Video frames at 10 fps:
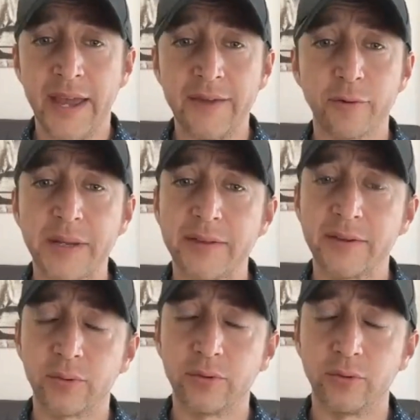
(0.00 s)
And for me,
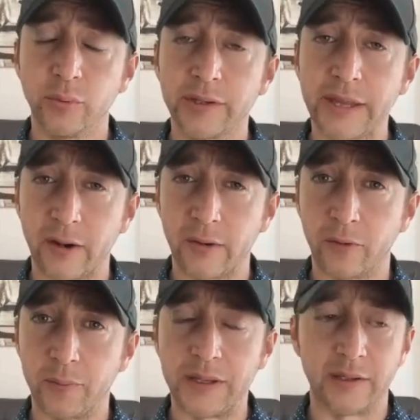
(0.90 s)
this was really
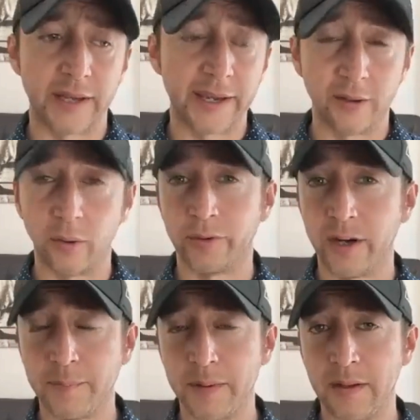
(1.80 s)
helpful because I had grown up